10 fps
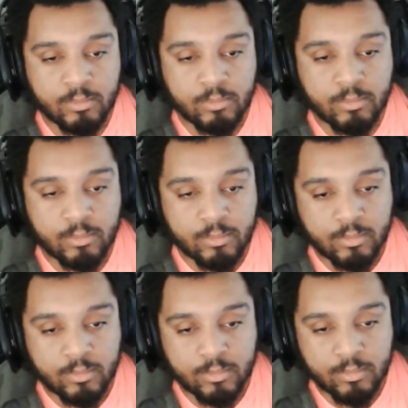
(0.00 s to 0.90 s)

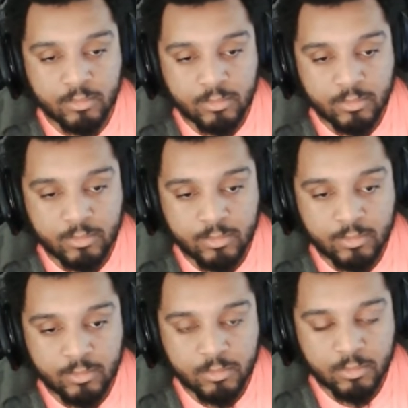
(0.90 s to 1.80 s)

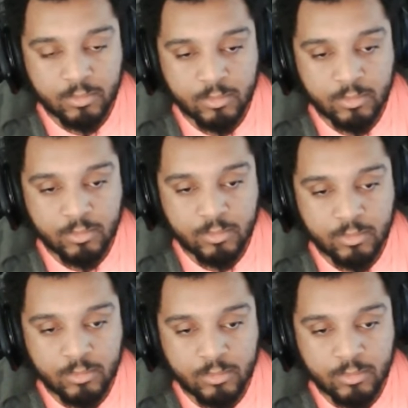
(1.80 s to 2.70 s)

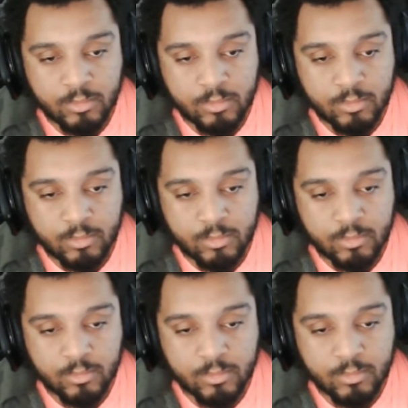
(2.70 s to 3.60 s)

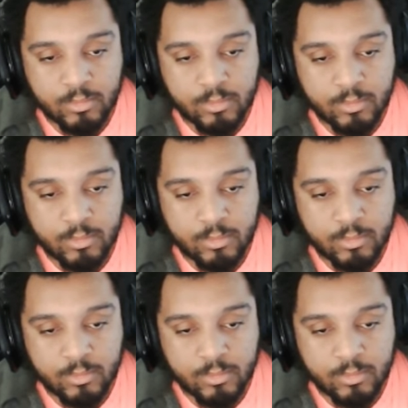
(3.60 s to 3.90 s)
The person shown says nothing.